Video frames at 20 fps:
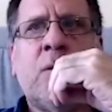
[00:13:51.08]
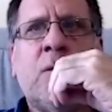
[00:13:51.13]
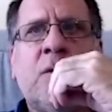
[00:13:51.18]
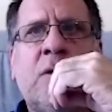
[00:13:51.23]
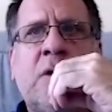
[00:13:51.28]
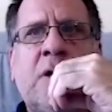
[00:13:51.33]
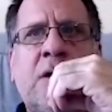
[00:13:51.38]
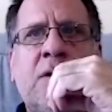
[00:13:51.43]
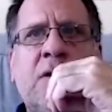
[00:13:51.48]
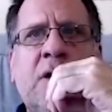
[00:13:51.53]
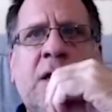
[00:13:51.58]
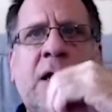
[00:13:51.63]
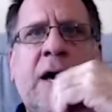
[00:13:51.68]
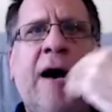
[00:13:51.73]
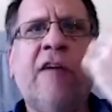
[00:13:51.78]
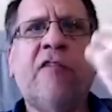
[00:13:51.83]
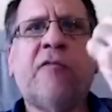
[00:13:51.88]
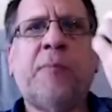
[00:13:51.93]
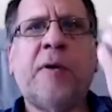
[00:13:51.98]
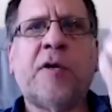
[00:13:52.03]
the, the
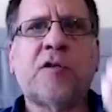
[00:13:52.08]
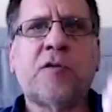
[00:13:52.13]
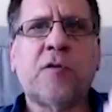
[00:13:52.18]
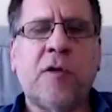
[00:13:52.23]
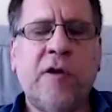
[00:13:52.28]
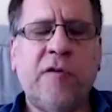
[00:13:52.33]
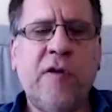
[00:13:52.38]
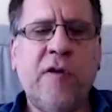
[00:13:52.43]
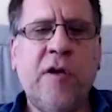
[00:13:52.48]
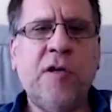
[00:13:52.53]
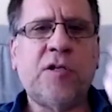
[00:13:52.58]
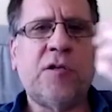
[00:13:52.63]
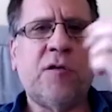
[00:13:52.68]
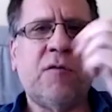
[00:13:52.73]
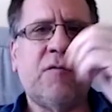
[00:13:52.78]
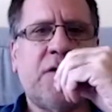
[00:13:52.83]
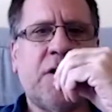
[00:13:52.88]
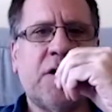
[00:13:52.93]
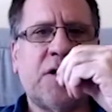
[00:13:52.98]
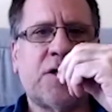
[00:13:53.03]

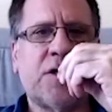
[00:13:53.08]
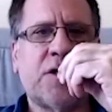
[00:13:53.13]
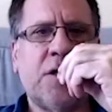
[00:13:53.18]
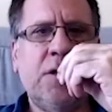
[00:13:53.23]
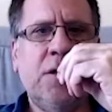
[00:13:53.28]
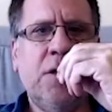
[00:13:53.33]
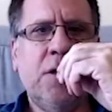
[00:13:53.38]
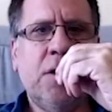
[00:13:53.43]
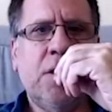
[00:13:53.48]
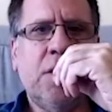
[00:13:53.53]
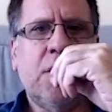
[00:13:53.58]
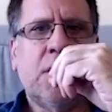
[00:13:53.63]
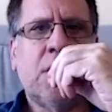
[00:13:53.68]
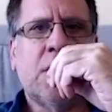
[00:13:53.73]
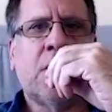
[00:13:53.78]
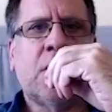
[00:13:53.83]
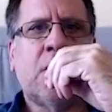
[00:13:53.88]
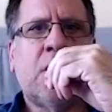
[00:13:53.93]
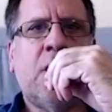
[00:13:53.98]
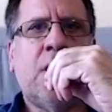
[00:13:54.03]
aspectualization function
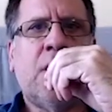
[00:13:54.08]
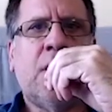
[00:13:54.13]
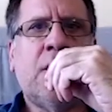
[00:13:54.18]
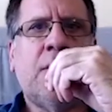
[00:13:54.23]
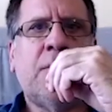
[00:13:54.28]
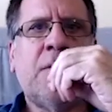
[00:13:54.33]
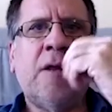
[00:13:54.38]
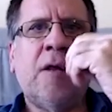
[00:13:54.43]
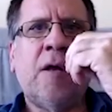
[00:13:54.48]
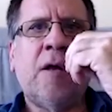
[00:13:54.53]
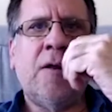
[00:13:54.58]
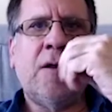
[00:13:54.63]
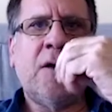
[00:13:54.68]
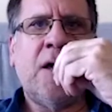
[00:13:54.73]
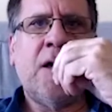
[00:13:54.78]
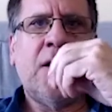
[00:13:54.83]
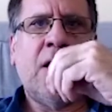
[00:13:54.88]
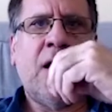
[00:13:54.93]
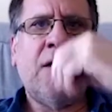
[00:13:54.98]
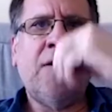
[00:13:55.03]
mm-hmm. uh, and,
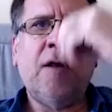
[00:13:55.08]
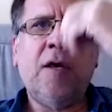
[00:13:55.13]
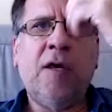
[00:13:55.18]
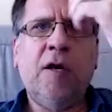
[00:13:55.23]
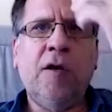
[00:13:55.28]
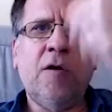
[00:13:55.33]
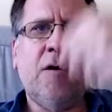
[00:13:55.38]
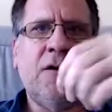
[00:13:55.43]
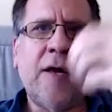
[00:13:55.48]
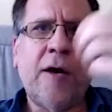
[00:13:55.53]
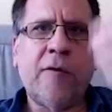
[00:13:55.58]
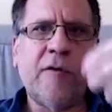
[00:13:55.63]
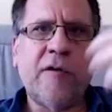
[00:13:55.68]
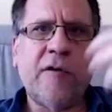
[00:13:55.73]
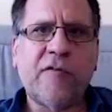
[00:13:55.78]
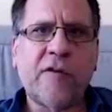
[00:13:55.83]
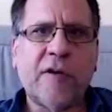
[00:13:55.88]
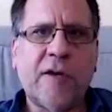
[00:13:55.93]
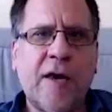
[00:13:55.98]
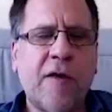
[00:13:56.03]
and, and, the here
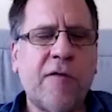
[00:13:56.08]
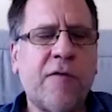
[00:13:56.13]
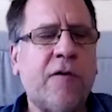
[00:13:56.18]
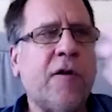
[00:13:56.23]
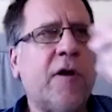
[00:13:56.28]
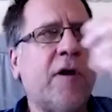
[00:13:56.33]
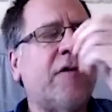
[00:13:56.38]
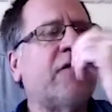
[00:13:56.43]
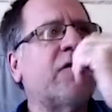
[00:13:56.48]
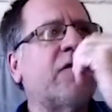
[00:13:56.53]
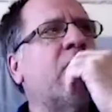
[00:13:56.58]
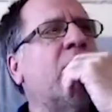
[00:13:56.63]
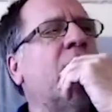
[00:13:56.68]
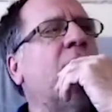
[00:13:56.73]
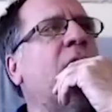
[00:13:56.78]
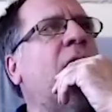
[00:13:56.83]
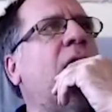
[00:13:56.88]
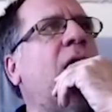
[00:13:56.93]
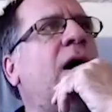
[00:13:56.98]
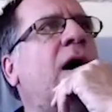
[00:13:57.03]
nowness togetherness
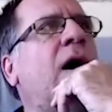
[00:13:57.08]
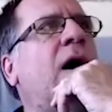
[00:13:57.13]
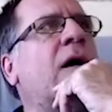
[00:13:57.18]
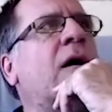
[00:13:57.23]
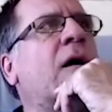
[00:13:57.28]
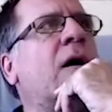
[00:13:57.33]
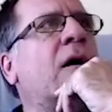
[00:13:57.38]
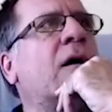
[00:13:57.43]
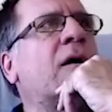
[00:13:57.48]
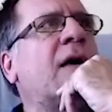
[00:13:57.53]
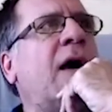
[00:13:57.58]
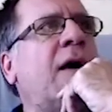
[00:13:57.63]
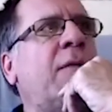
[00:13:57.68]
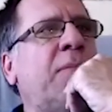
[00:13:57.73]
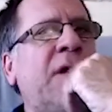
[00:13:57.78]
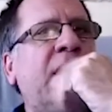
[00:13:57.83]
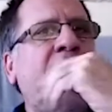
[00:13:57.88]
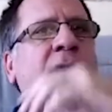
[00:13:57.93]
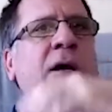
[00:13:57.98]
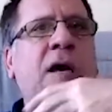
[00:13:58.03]
uh, can
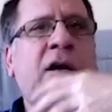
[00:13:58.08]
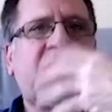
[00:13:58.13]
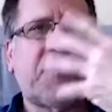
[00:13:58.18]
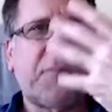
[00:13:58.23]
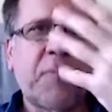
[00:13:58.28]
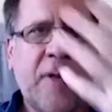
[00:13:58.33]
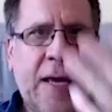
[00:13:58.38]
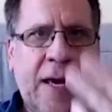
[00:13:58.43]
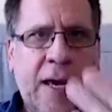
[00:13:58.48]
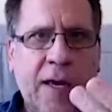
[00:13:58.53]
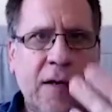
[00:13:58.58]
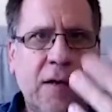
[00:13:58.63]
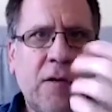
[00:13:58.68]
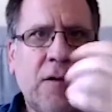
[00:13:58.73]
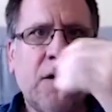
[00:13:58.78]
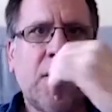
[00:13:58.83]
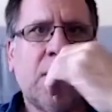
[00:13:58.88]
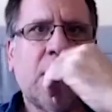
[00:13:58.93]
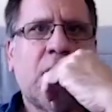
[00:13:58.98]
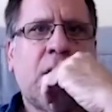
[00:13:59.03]
be explained
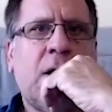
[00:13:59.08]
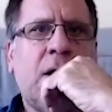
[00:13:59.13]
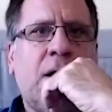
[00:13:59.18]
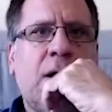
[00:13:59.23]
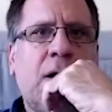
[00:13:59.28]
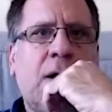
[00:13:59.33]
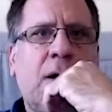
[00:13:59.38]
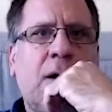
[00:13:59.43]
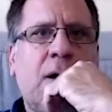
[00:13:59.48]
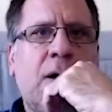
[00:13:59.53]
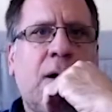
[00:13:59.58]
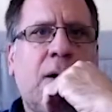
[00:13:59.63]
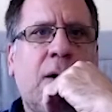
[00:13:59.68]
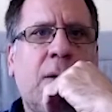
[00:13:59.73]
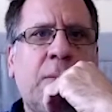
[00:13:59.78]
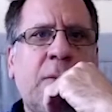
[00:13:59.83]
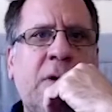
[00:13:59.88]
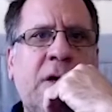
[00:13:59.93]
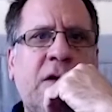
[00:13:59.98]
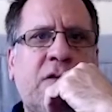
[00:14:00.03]

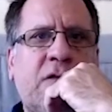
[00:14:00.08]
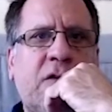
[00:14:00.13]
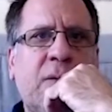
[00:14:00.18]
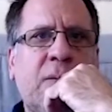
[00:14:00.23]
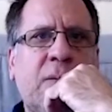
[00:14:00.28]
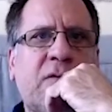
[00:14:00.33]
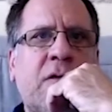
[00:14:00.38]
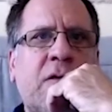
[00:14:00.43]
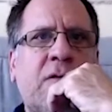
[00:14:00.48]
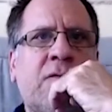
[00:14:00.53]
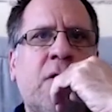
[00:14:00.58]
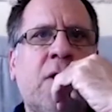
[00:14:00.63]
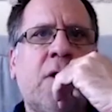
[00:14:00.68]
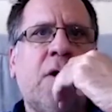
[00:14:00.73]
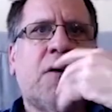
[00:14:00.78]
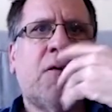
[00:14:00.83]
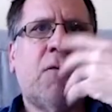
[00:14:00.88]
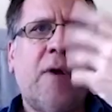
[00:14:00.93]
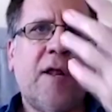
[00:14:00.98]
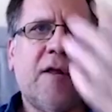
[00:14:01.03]
um, in terms of
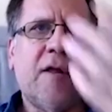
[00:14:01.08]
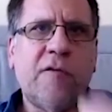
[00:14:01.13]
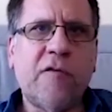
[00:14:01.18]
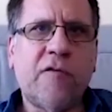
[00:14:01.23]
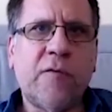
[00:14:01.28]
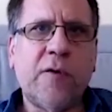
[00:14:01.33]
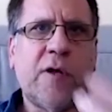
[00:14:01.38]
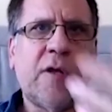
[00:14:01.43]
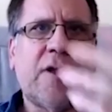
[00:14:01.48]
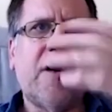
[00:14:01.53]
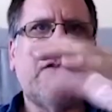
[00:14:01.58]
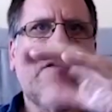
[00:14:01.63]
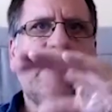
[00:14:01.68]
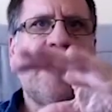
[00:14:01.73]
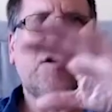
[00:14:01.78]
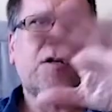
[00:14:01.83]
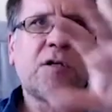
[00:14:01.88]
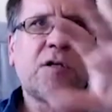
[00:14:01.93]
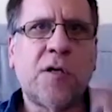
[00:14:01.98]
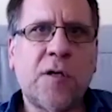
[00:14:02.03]
relevance
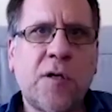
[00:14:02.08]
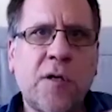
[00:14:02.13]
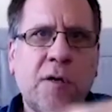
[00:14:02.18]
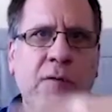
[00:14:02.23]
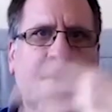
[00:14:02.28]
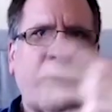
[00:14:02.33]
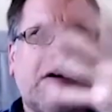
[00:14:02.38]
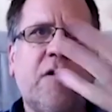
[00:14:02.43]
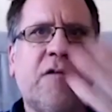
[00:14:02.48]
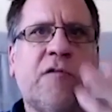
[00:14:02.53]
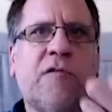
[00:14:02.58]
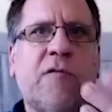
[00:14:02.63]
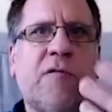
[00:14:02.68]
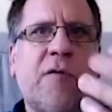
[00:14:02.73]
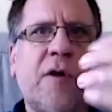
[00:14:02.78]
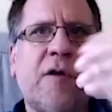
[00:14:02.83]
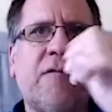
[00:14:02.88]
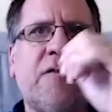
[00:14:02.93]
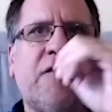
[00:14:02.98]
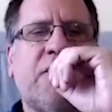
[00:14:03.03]
realization and right. recursive
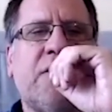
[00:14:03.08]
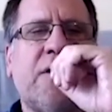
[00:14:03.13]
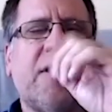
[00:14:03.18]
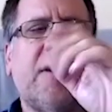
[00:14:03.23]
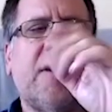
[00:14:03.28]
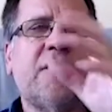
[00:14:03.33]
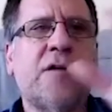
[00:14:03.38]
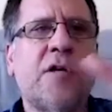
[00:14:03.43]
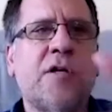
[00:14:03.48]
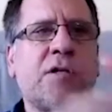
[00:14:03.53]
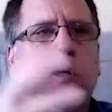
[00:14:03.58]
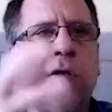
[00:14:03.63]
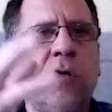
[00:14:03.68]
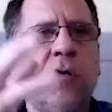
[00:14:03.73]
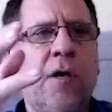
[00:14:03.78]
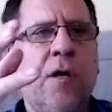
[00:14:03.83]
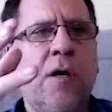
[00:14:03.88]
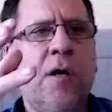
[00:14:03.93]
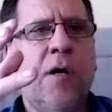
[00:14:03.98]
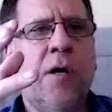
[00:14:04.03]
relevance realization.
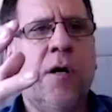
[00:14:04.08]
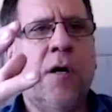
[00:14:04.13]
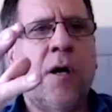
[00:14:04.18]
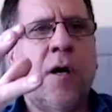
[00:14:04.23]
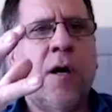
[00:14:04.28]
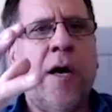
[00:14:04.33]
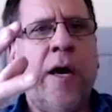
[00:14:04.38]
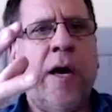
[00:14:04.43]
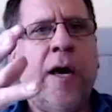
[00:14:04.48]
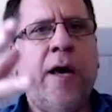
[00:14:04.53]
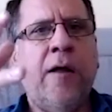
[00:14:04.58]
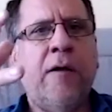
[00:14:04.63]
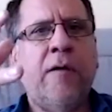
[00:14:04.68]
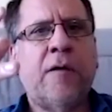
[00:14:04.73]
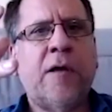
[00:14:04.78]
And